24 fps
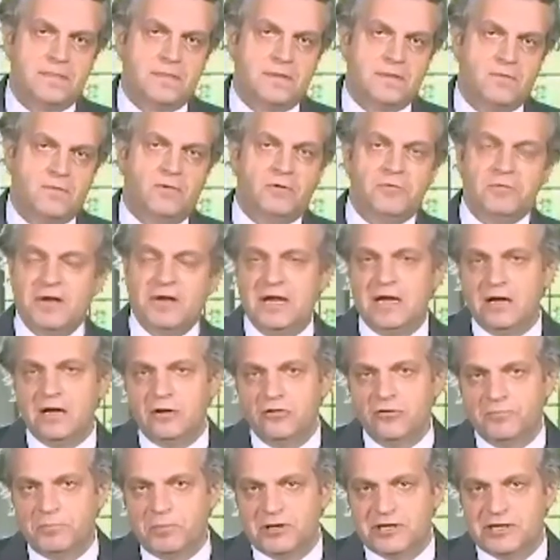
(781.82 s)
When we hear a
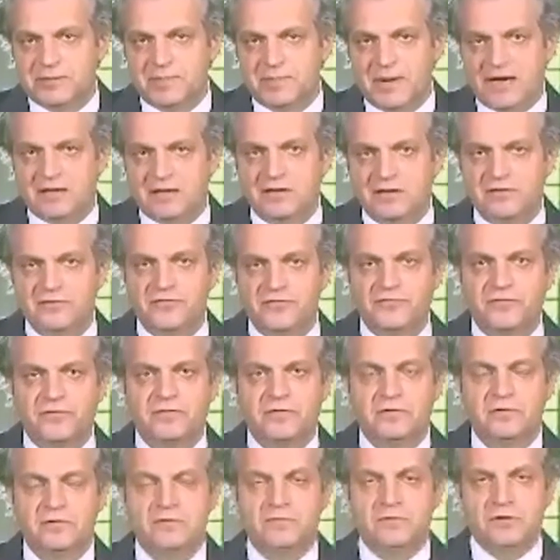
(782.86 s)
new perspective,
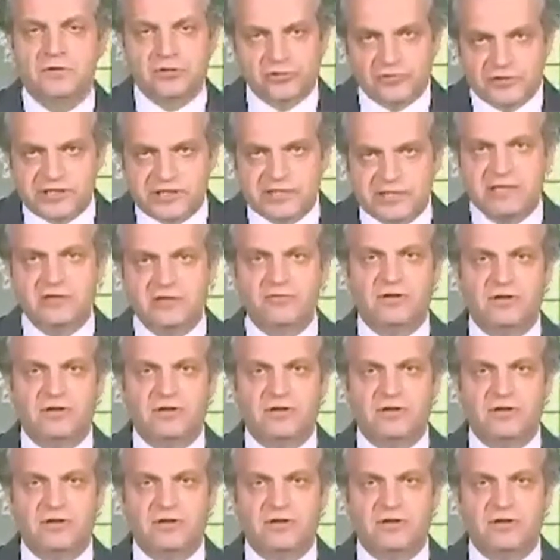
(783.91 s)
we should seek to